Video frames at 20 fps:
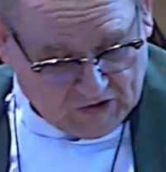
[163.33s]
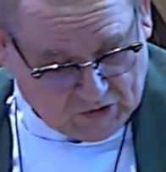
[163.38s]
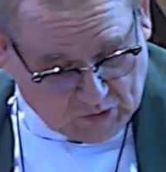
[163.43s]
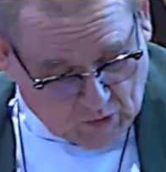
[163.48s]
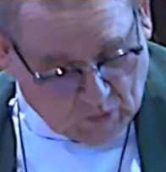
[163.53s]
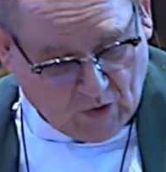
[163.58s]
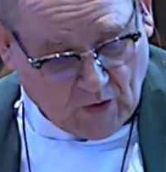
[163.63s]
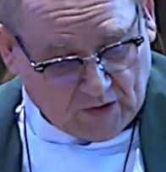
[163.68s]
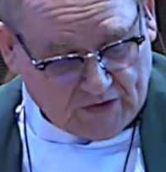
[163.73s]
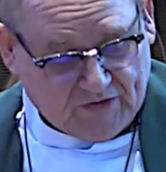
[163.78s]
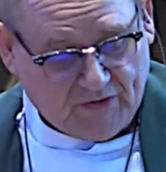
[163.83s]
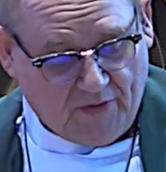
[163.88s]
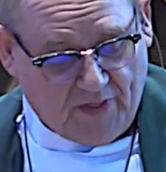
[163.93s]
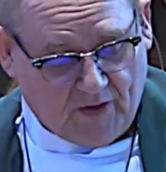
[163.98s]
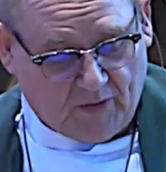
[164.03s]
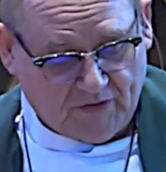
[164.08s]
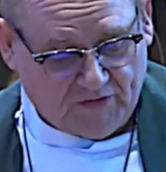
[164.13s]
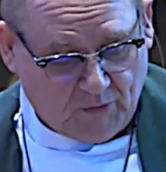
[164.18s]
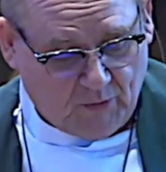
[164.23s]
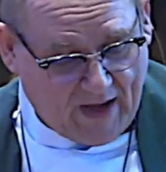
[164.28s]
"Do good to
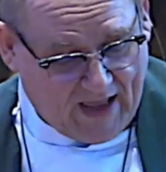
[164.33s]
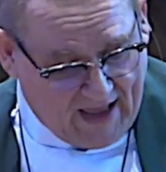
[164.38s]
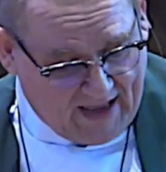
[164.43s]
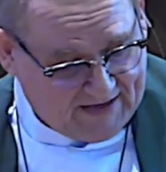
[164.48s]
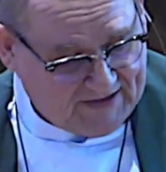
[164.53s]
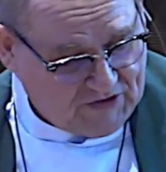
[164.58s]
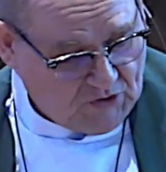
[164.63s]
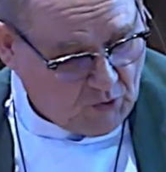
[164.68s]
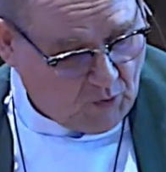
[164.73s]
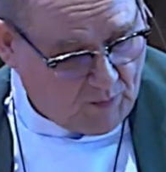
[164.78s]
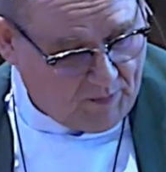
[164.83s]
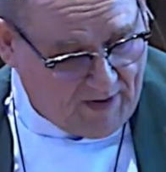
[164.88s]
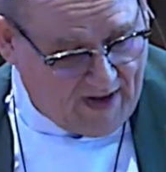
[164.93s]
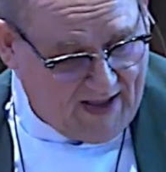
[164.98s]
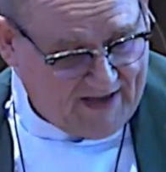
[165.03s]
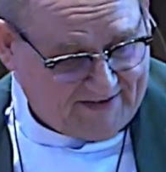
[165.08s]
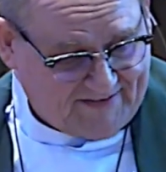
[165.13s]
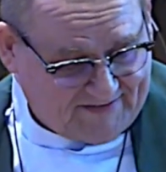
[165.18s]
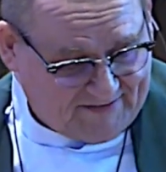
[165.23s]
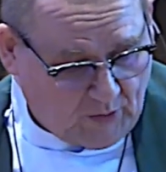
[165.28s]
those who hate you,
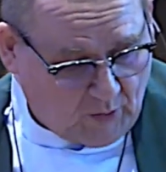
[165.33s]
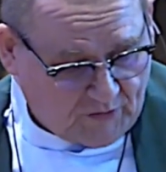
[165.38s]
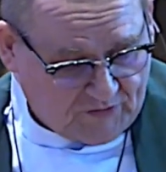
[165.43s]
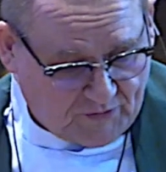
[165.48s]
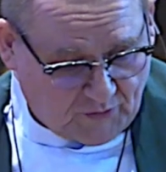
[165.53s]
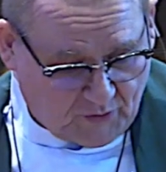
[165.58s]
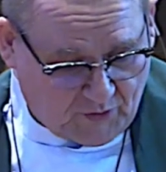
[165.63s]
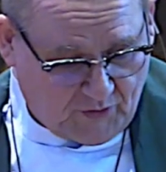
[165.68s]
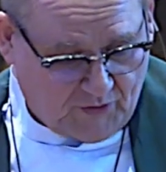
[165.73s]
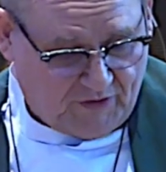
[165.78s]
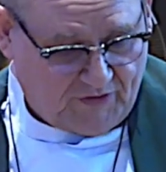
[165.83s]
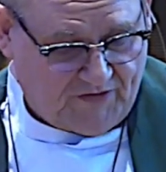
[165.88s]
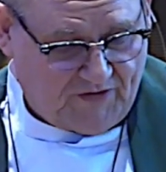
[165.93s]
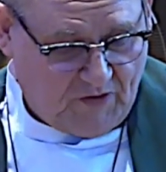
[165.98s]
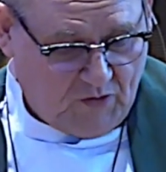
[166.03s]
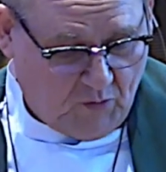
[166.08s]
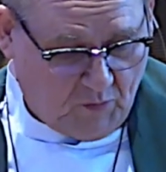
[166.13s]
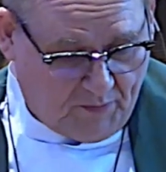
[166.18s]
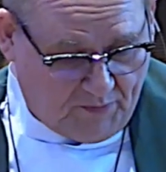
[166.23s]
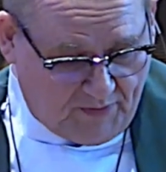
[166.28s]
bless those who curse
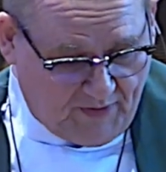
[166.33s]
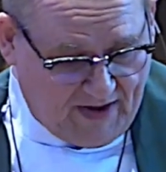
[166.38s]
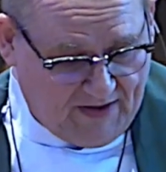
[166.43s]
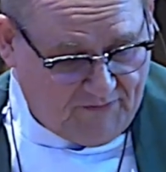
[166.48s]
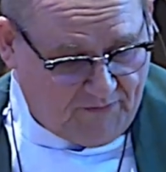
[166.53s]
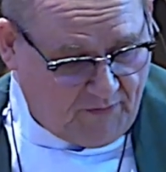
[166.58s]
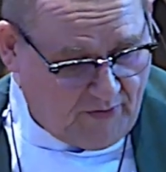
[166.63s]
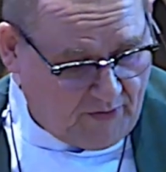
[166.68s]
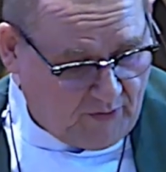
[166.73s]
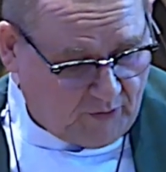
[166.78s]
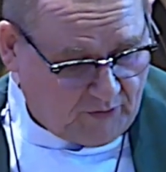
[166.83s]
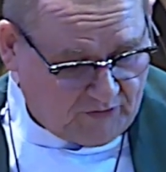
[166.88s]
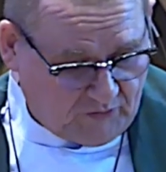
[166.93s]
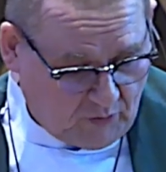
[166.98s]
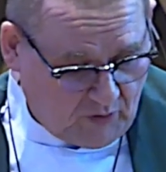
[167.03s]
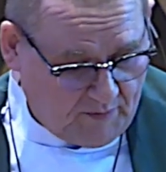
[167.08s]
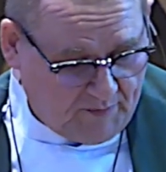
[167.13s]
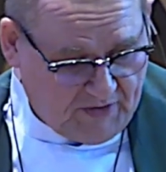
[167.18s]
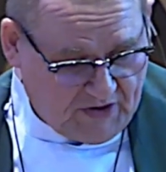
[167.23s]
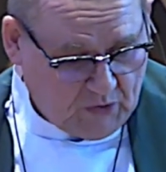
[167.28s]
you, pray for those
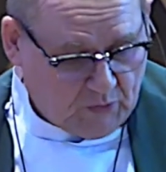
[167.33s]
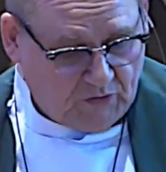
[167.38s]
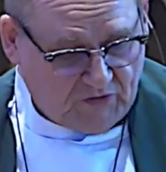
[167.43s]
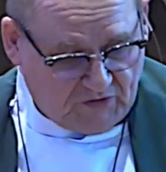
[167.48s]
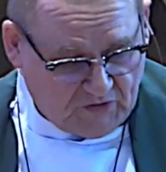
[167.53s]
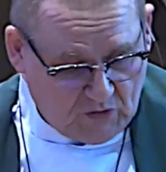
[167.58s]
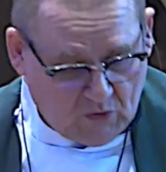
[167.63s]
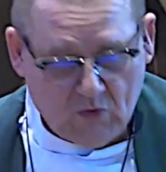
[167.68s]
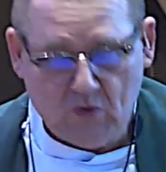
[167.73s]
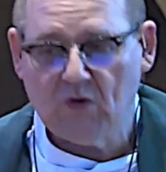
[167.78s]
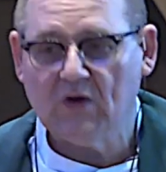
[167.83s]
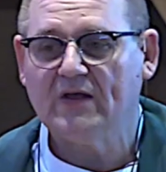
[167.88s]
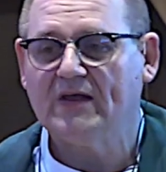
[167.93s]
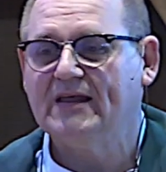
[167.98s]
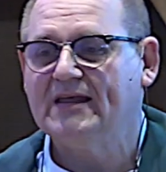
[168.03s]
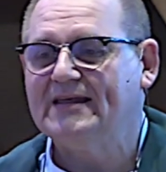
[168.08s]
who abuse you."